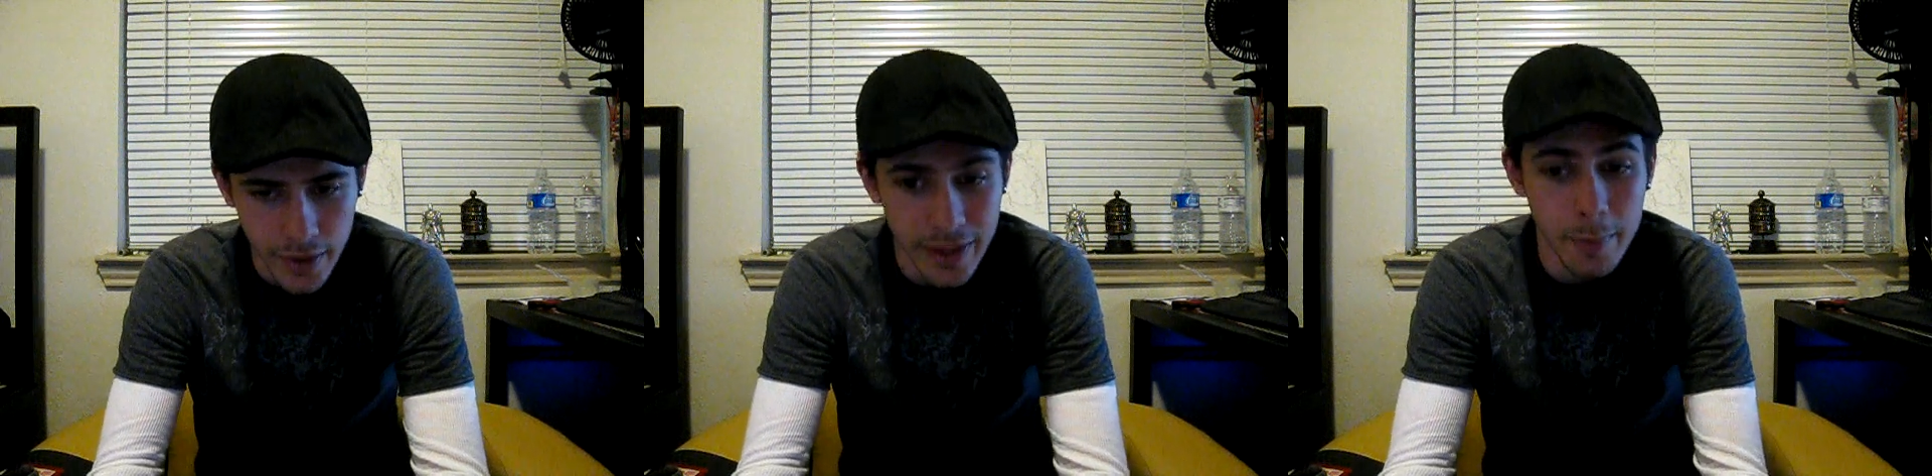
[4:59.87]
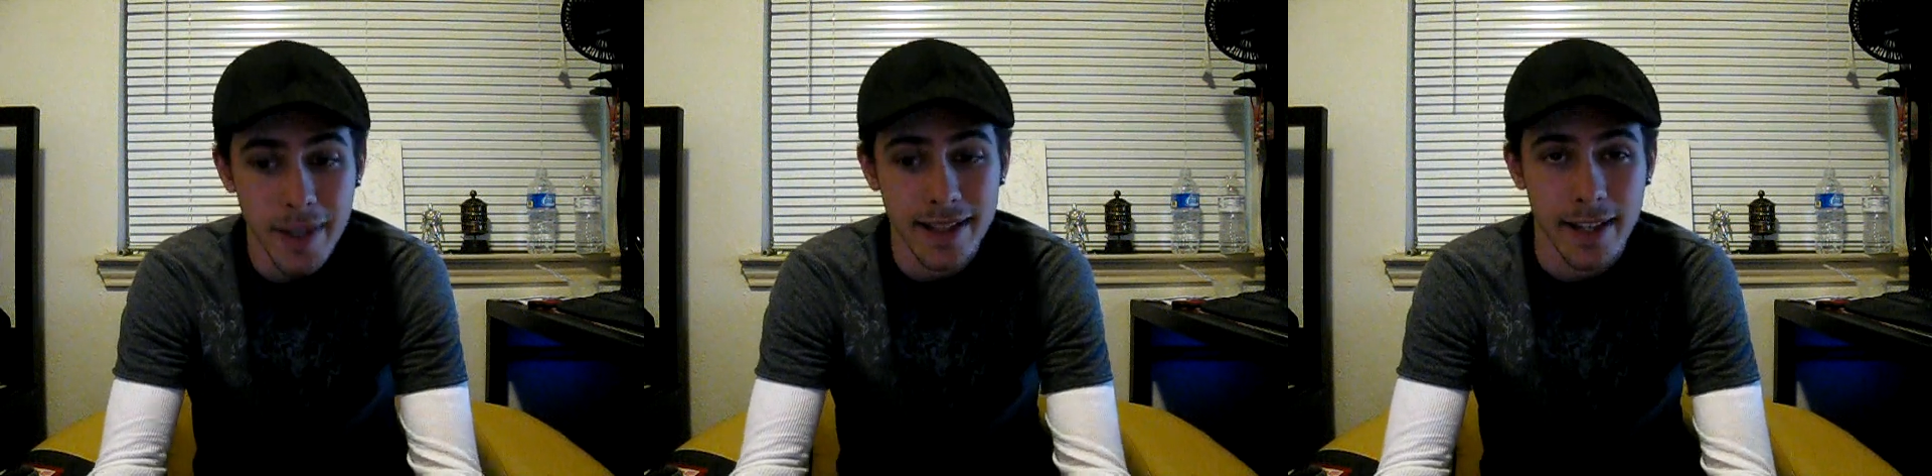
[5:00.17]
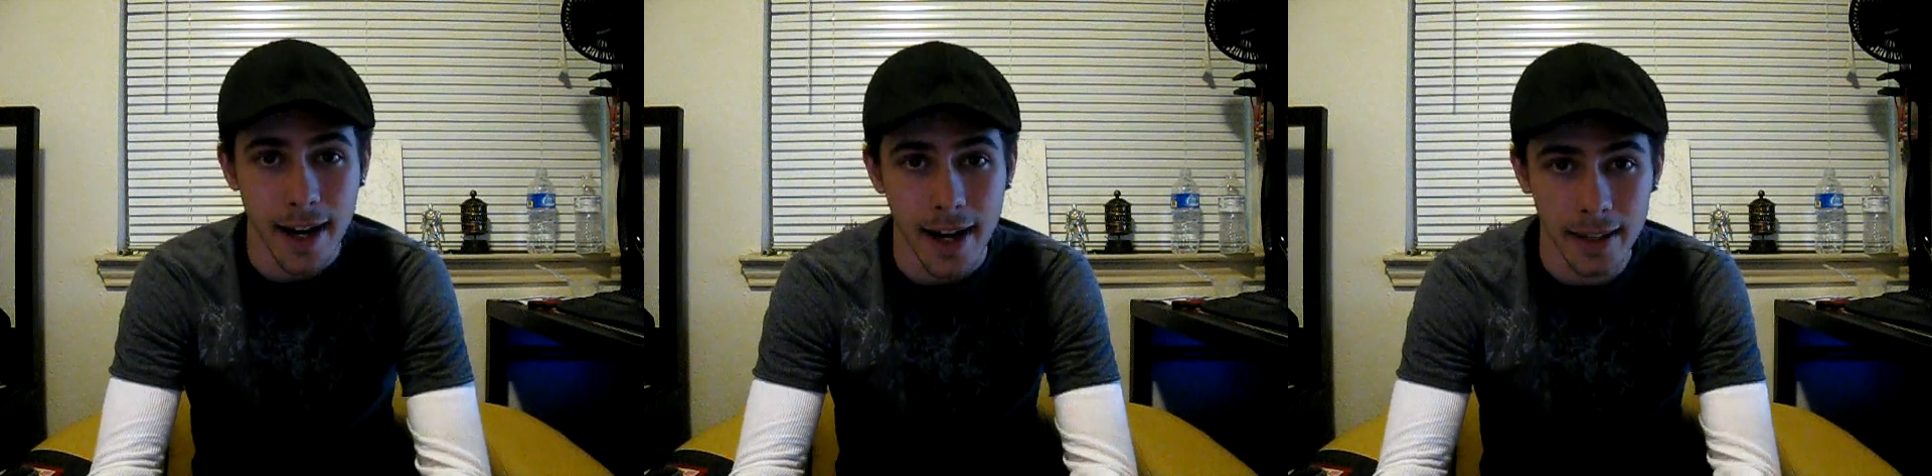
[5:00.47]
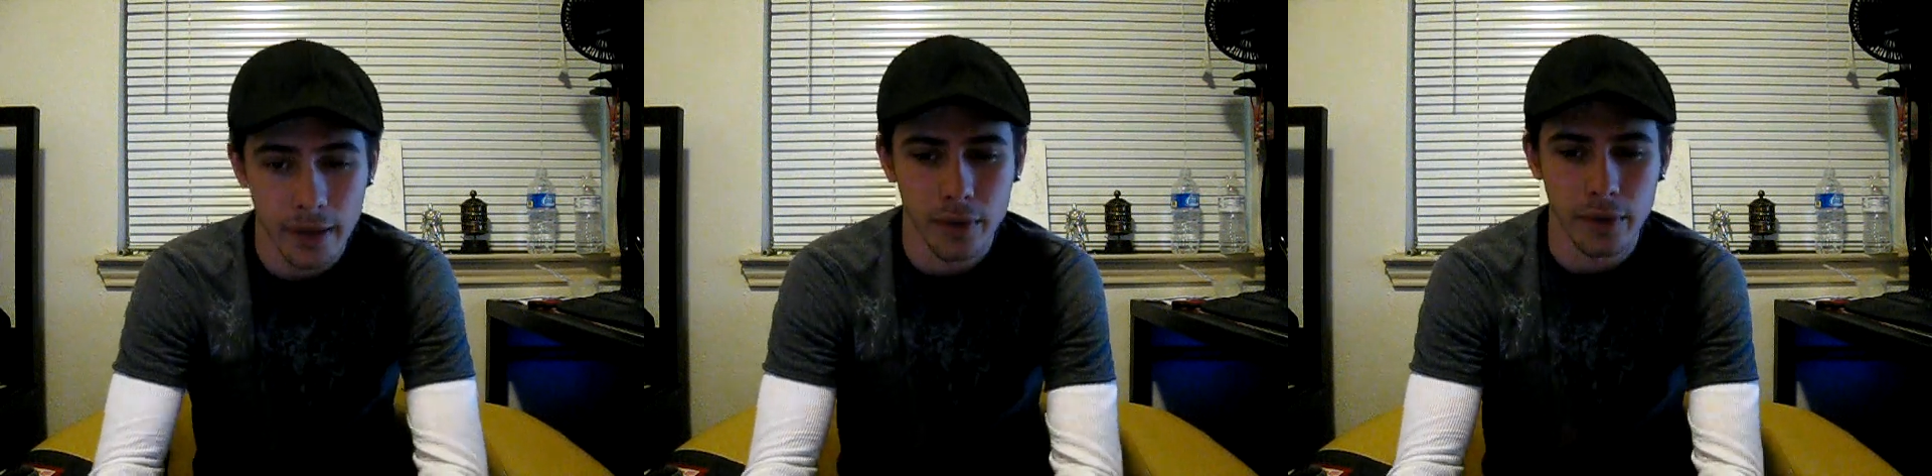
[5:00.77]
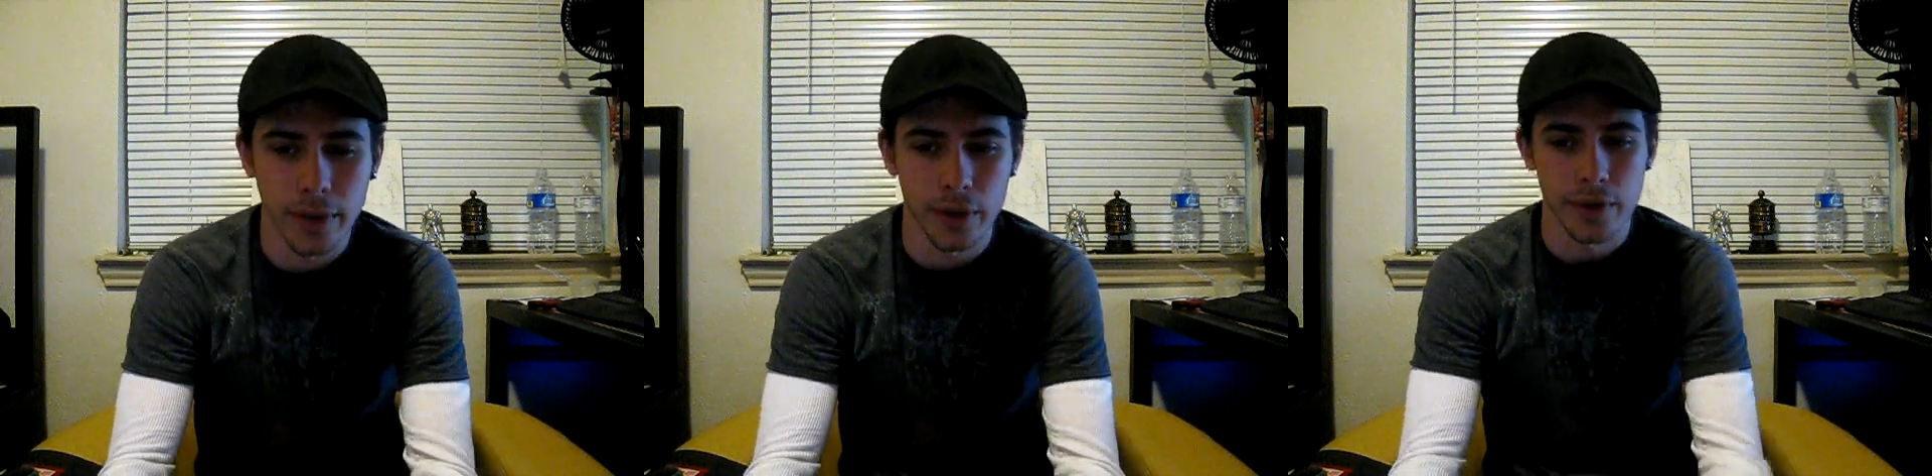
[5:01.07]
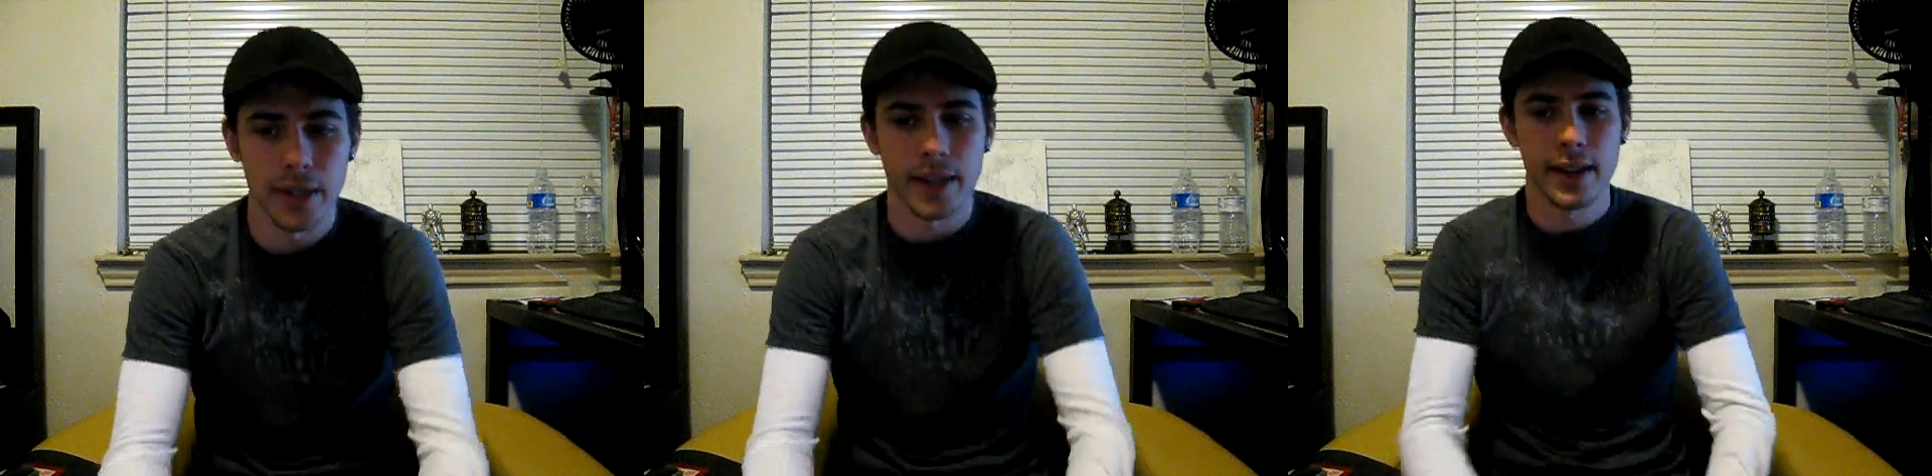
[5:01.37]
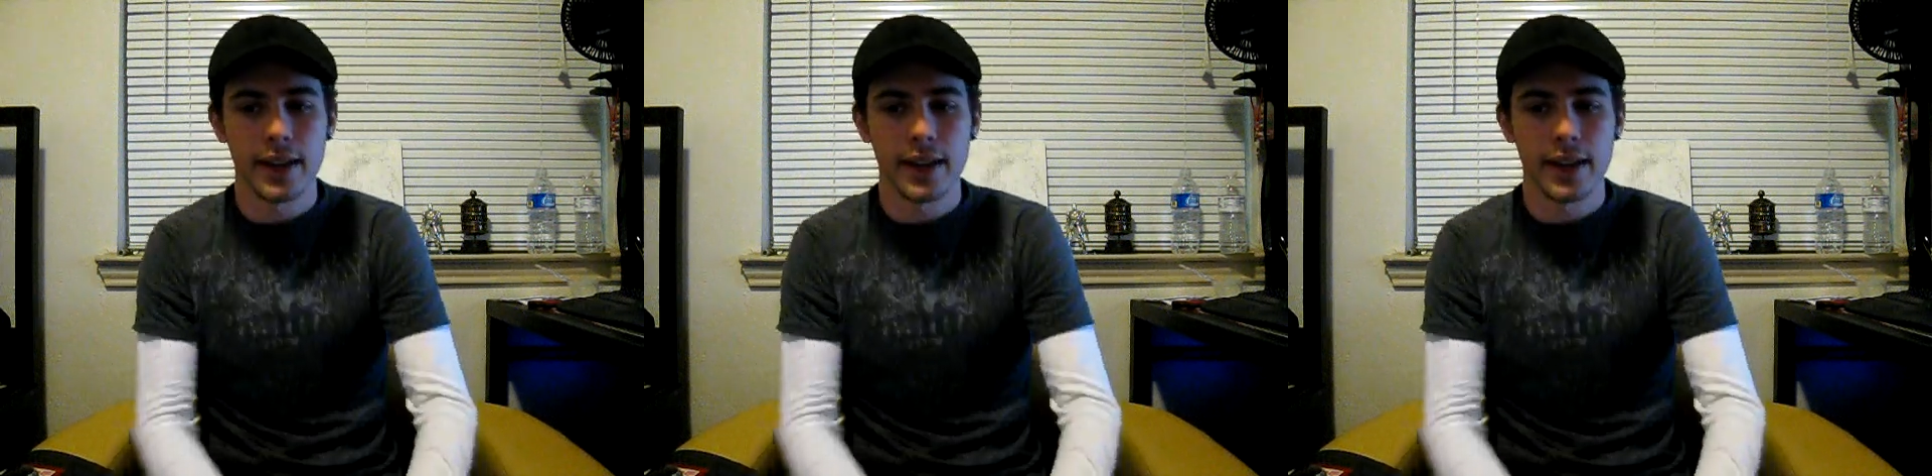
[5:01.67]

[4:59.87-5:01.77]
You need to maintain a high level of energy.